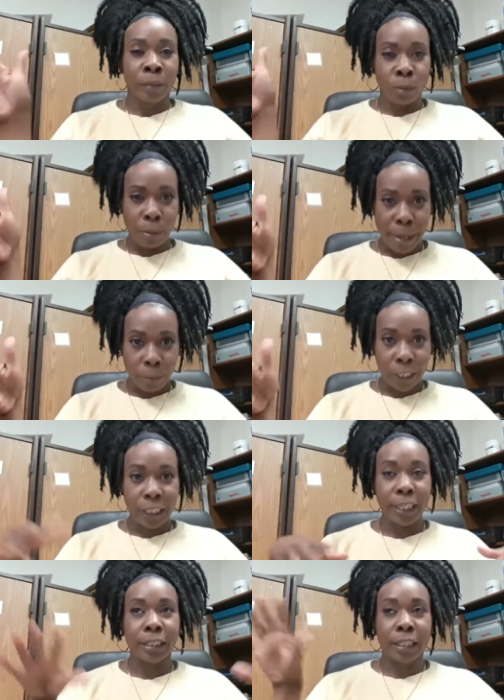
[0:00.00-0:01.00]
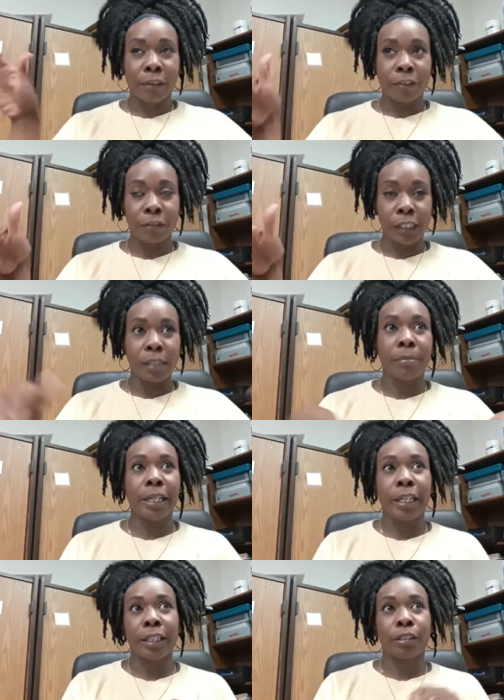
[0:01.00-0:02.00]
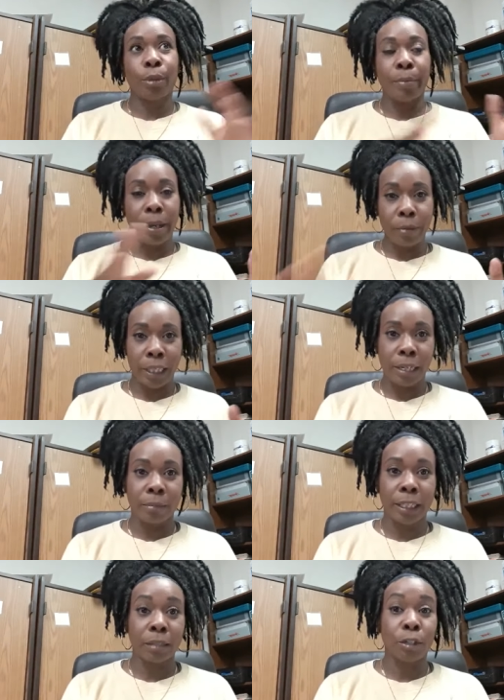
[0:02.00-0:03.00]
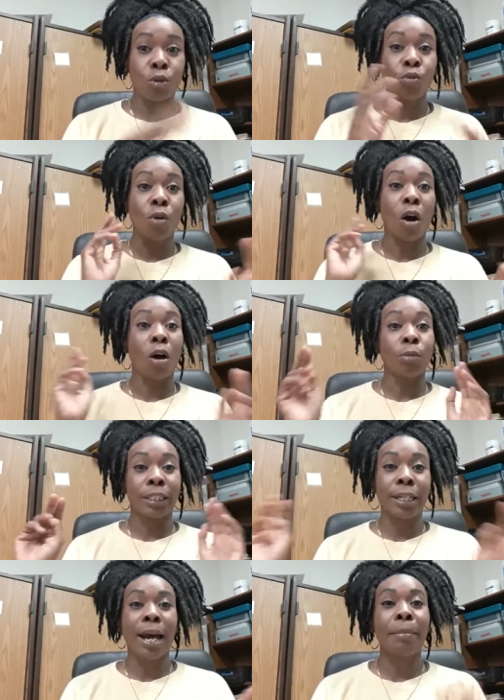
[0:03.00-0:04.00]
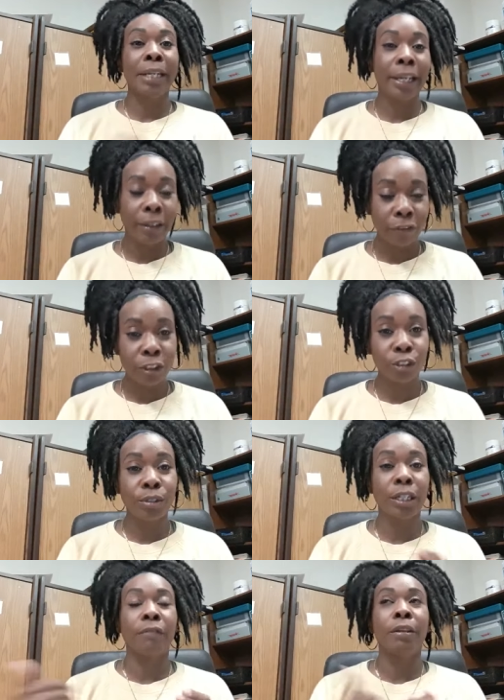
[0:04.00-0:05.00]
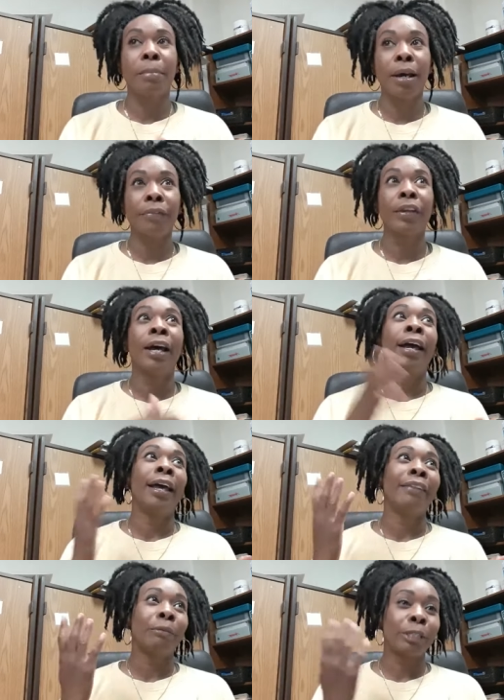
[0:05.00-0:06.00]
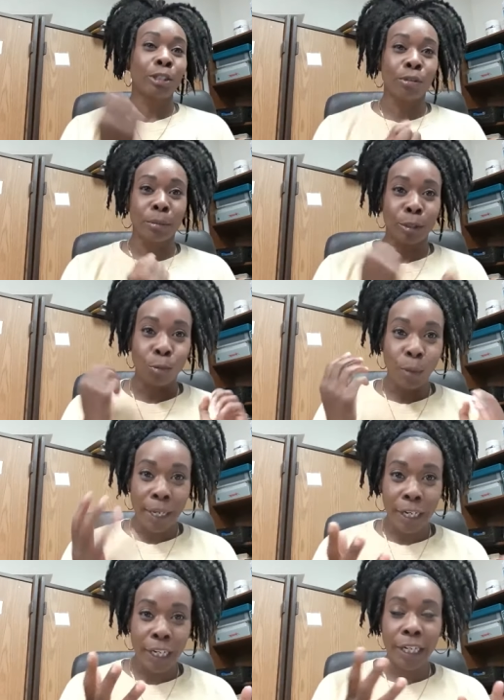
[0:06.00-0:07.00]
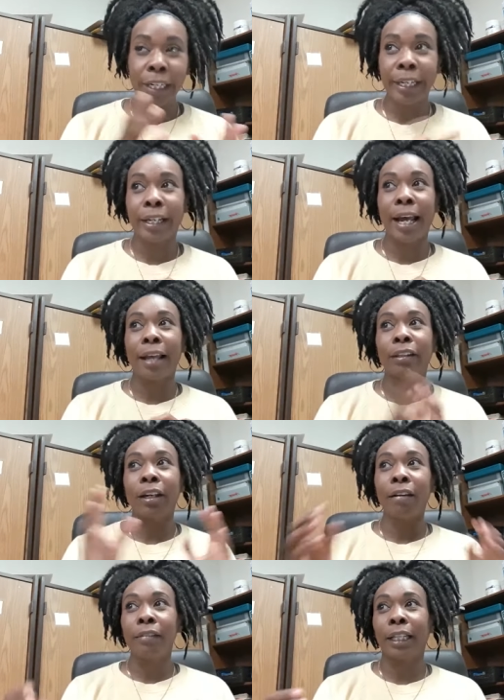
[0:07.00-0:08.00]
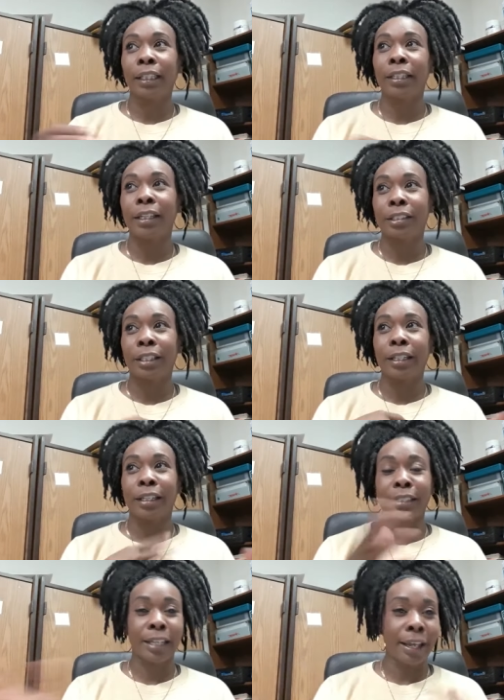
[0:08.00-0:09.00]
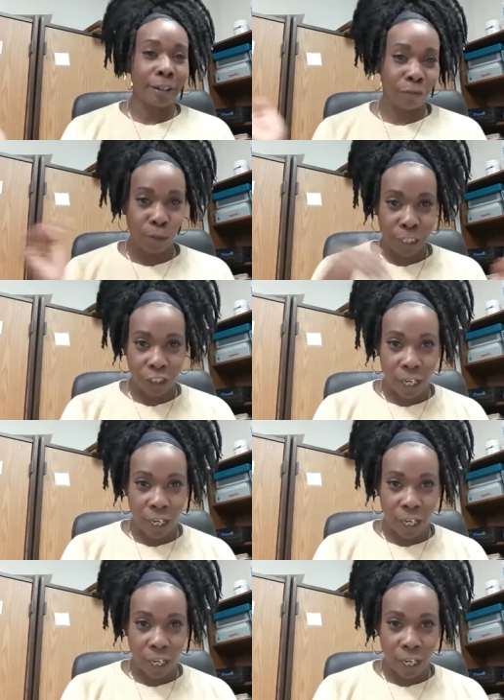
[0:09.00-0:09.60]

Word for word: we met with the kids like 15 minutes. We met with them, let them know who all was nominated for student of the month. And then we told them the winner. And I love that the kids get excited for each